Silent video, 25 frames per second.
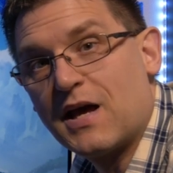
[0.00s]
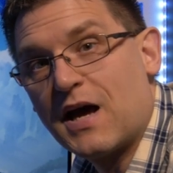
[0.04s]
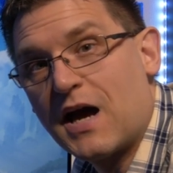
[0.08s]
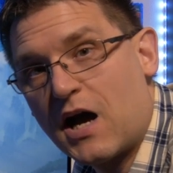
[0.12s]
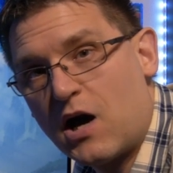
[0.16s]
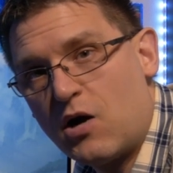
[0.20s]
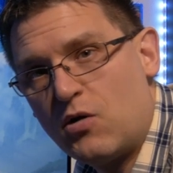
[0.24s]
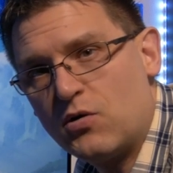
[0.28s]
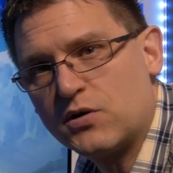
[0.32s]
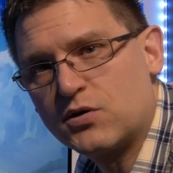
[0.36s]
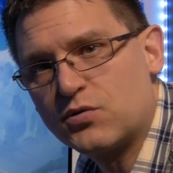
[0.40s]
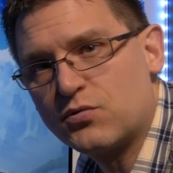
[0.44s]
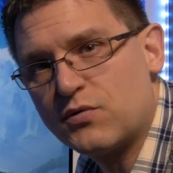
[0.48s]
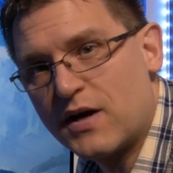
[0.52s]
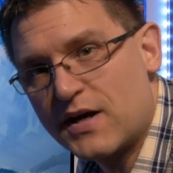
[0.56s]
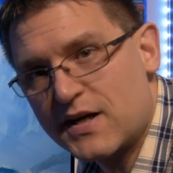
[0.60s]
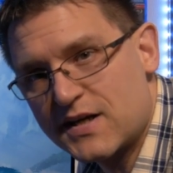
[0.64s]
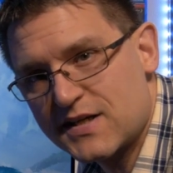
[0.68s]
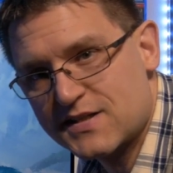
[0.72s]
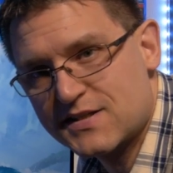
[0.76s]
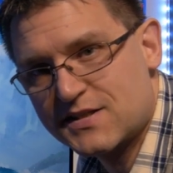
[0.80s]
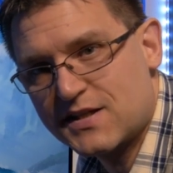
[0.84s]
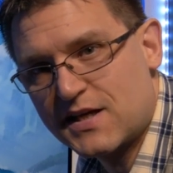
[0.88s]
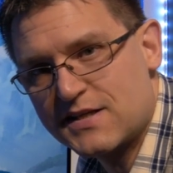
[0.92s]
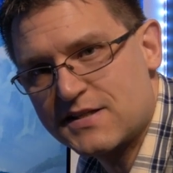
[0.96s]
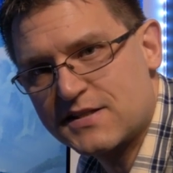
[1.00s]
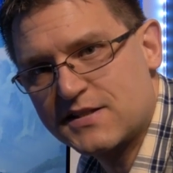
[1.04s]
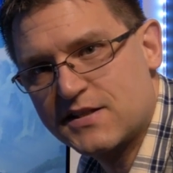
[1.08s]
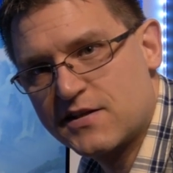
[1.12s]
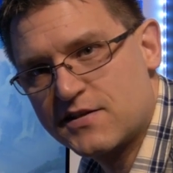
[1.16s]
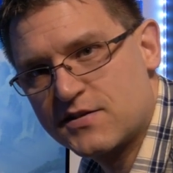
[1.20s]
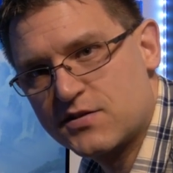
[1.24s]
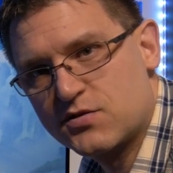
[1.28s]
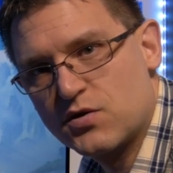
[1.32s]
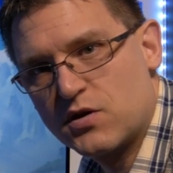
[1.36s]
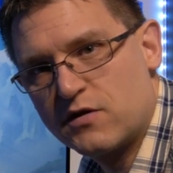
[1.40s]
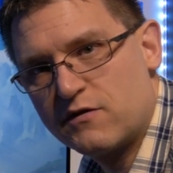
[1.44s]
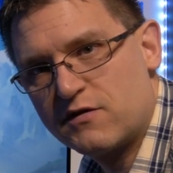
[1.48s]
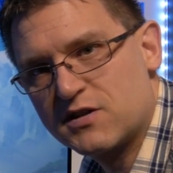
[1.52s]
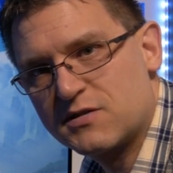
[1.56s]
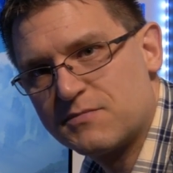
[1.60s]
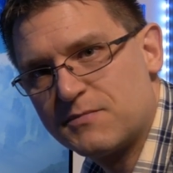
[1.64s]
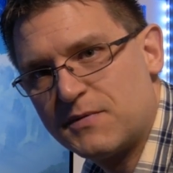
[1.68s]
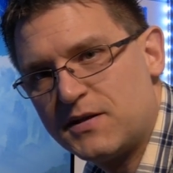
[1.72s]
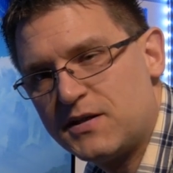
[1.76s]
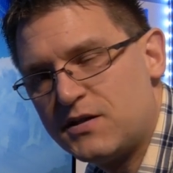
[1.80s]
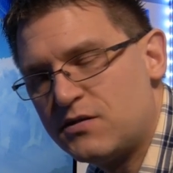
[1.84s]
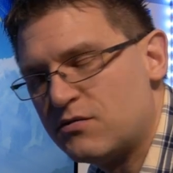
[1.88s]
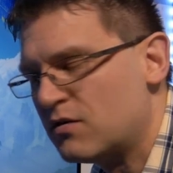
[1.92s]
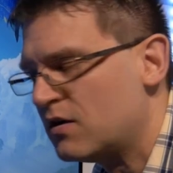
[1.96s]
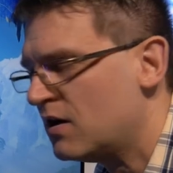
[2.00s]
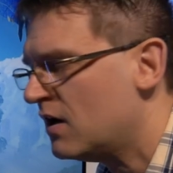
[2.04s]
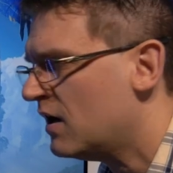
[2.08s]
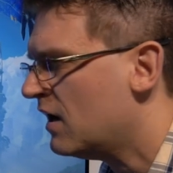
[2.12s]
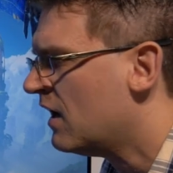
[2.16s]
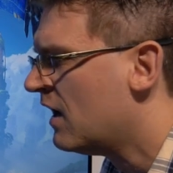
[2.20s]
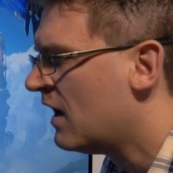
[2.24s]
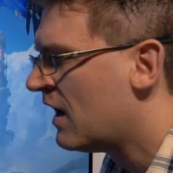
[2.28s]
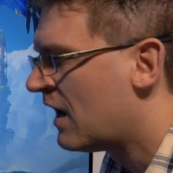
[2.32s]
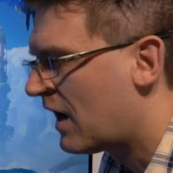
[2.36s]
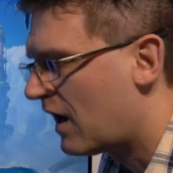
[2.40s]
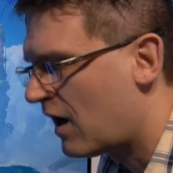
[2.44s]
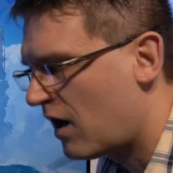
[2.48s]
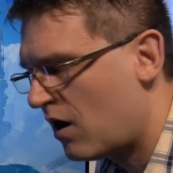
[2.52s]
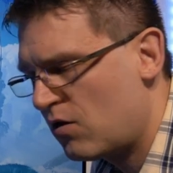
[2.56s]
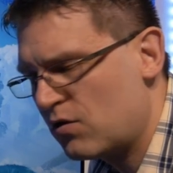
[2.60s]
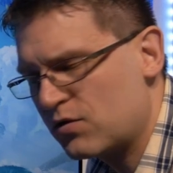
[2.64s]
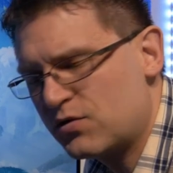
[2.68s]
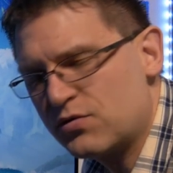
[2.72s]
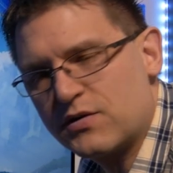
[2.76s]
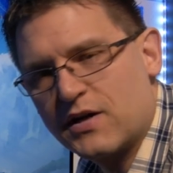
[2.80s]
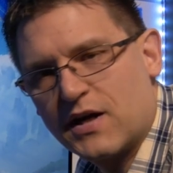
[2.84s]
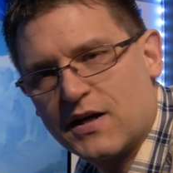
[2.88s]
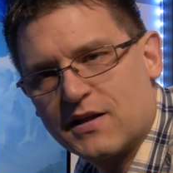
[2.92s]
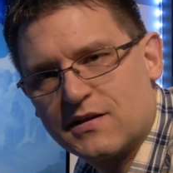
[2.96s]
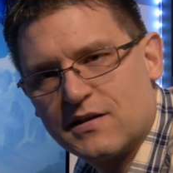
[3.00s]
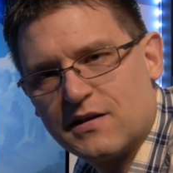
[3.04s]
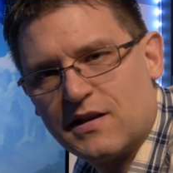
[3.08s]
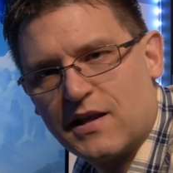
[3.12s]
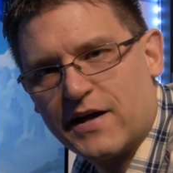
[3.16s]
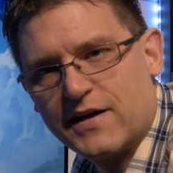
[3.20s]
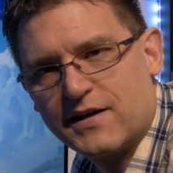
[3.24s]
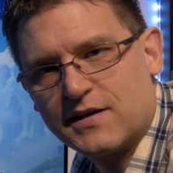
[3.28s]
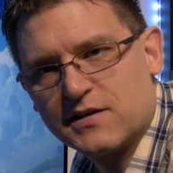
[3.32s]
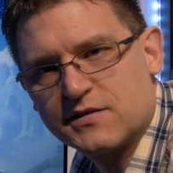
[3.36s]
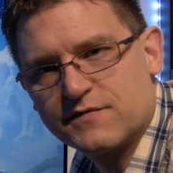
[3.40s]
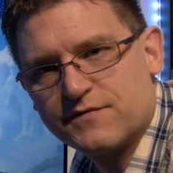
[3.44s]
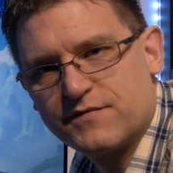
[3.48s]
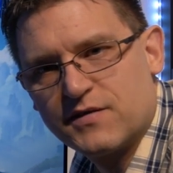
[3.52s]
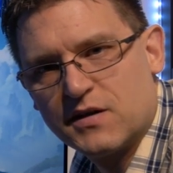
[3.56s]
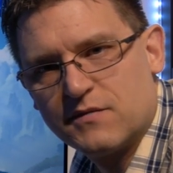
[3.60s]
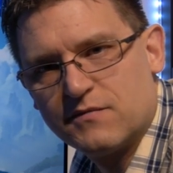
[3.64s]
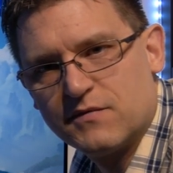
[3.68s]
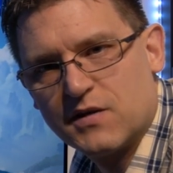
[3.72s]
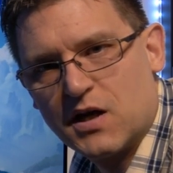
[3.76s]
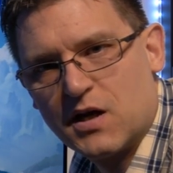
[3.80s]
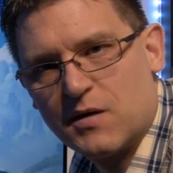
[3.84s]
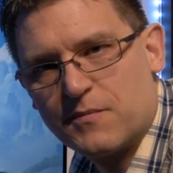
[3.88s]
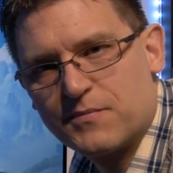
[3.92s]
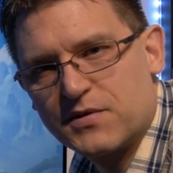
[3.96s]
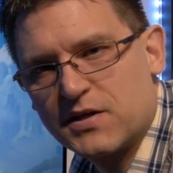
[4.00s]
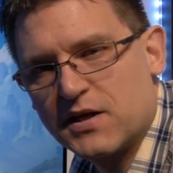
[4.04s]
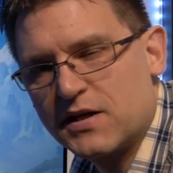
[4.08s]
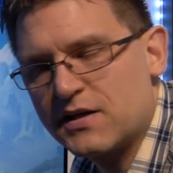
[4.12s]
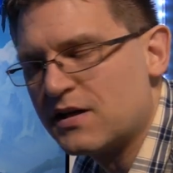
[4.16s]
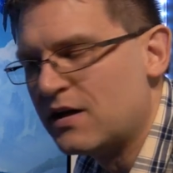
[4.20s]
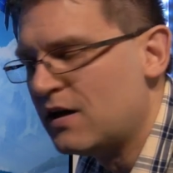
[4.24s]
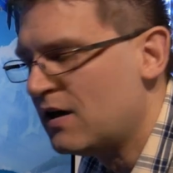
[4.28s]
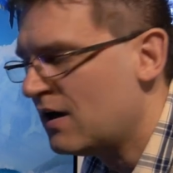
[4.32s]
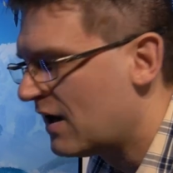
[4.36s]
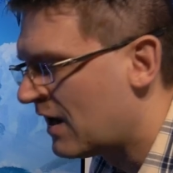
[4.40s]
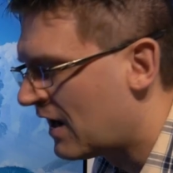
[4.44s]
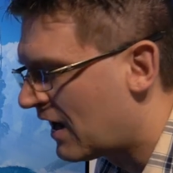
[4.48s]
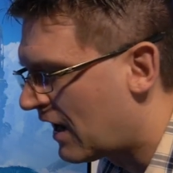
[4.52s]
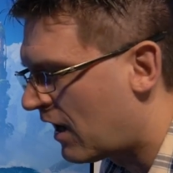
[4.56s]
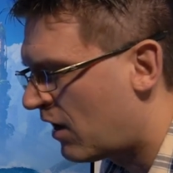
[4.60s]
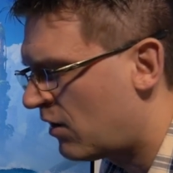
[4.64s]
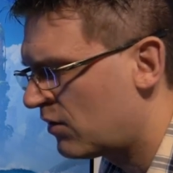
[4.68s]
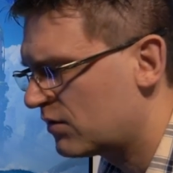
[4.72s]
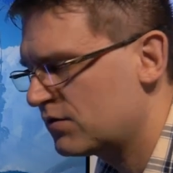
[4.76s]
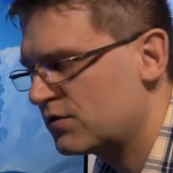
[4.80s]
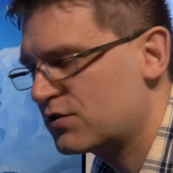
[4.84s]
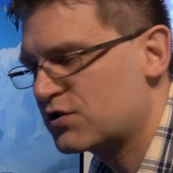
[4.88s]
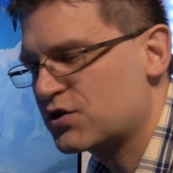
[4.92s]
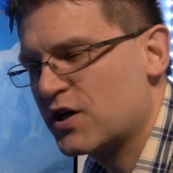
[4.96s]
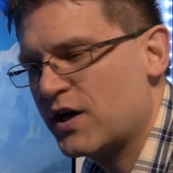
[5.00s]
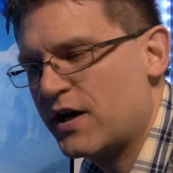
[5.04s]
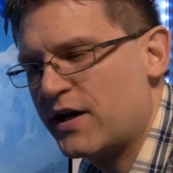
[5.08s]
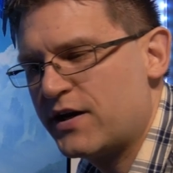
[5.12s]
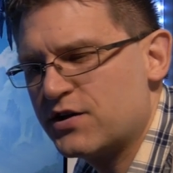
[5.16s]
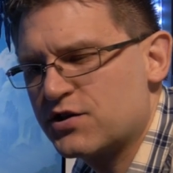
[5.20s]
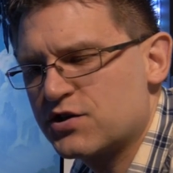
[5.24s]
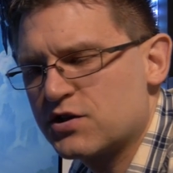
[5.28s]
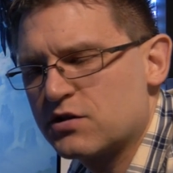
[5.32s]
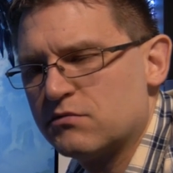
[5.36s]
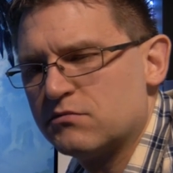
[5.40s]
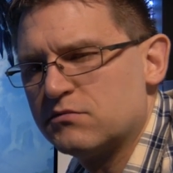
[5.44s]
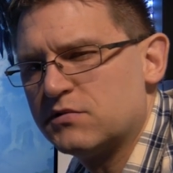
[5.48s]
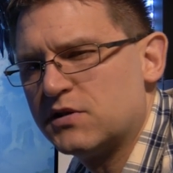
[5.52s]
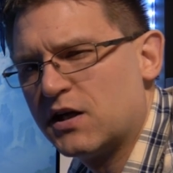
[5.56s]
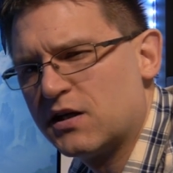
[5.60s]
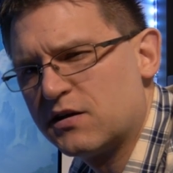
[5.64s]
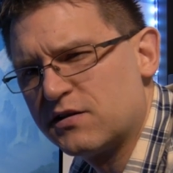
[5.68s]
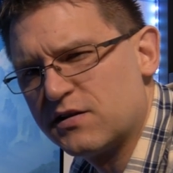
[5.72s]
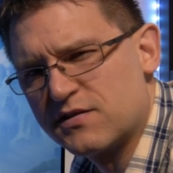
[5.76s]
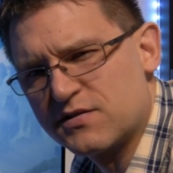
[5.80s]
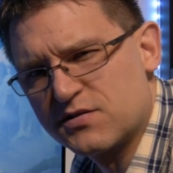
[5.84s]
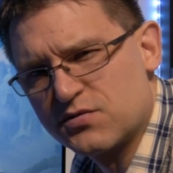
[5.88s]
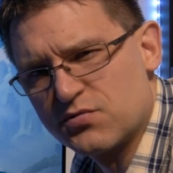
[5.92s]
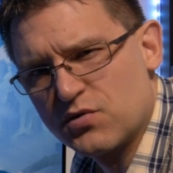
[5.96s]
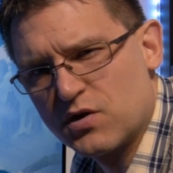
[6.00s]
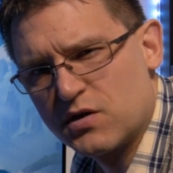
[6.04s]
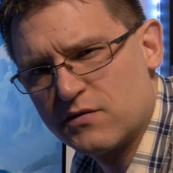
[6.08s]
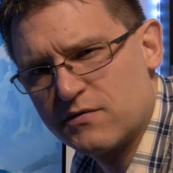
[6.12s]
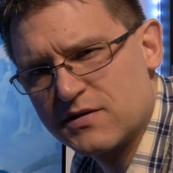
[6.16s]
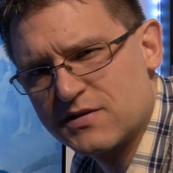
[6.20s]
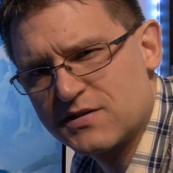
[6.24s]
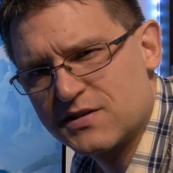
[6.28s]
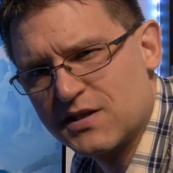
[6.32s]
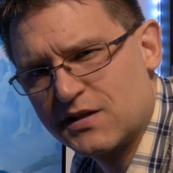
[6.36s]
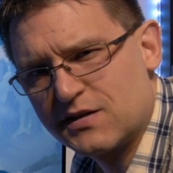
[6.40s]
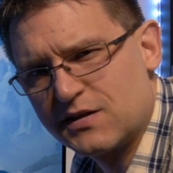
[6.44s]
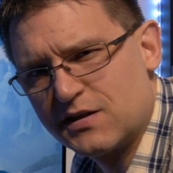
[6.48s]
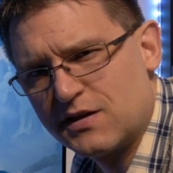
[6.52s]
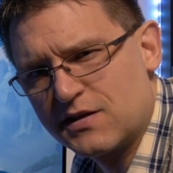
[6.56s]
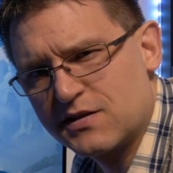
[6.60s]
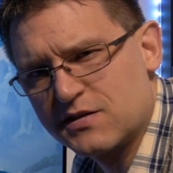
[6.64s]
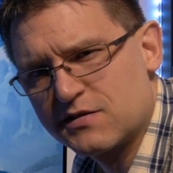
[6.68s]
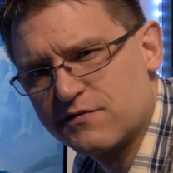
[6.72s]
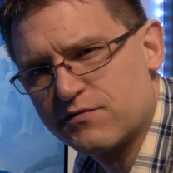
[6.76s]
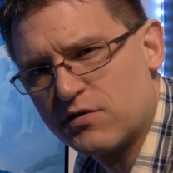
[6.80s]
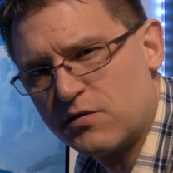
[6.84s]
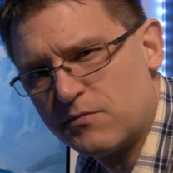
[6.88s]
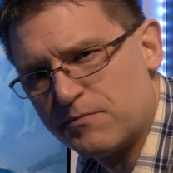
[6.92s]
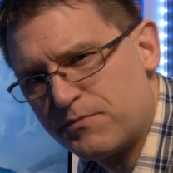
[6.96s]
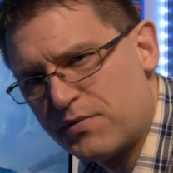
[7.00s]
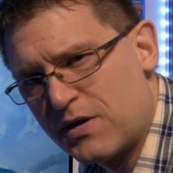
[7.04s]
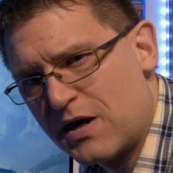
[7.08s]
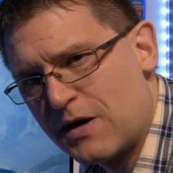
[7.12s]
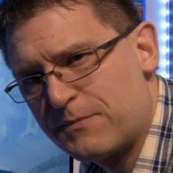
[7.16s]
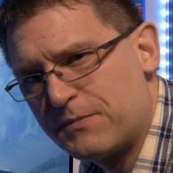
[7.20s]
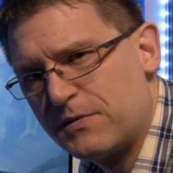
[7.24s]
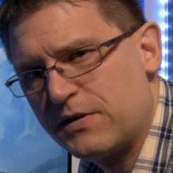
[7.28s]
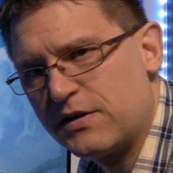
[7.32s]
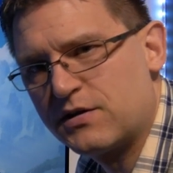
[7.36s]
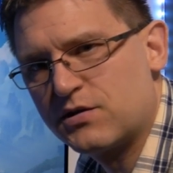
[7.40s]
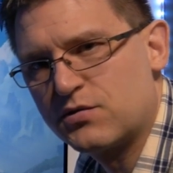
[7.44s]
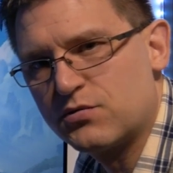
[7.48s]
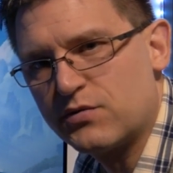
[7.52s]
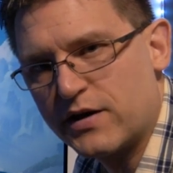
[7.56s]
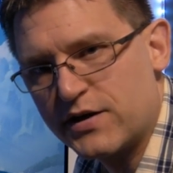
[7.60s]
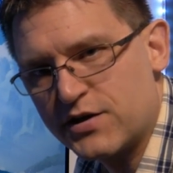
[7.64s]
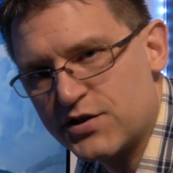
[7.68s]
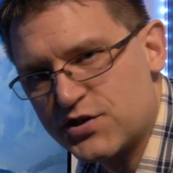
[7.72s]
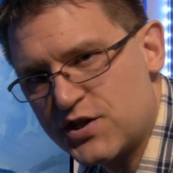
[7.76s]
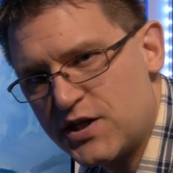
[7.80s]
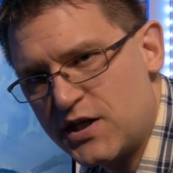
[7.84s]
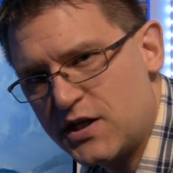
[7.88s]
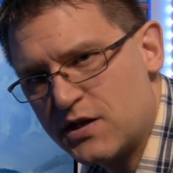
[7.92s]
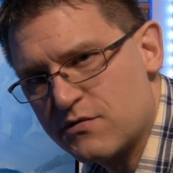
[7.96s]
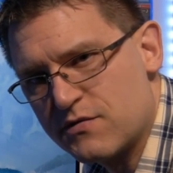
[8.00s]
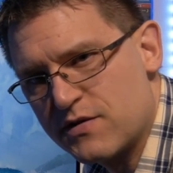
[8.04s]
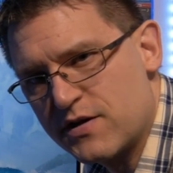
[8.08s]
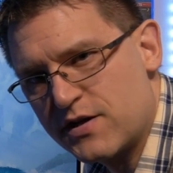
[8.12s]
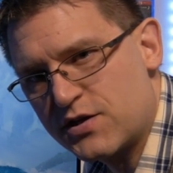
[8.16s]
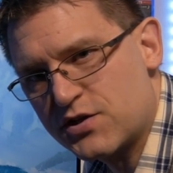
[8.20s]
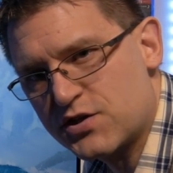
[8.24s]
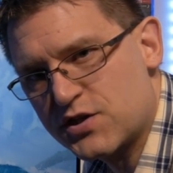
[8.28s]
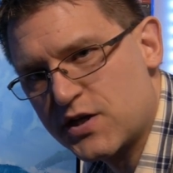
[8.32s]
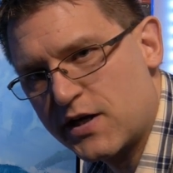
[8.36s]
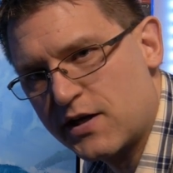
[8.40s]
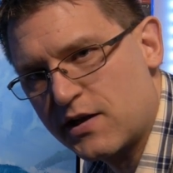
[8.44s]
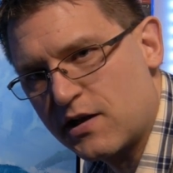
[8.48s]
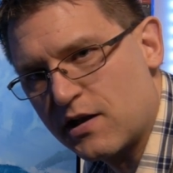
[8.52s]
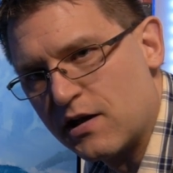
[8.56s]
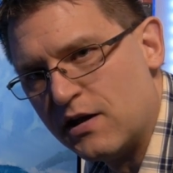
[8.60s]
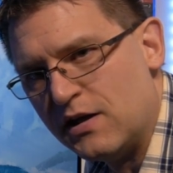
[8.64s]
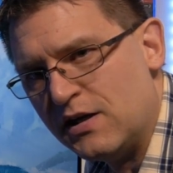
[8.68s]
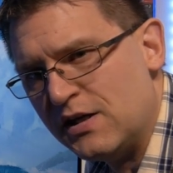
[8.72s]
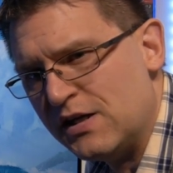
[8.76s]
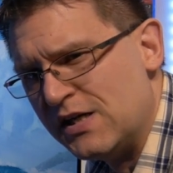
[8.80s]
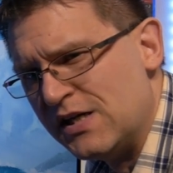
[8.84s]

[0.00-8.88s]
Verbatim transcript: how to access the service menu, how to get the latest firmware update, how to change yeah, the server settings from public to engineering channel.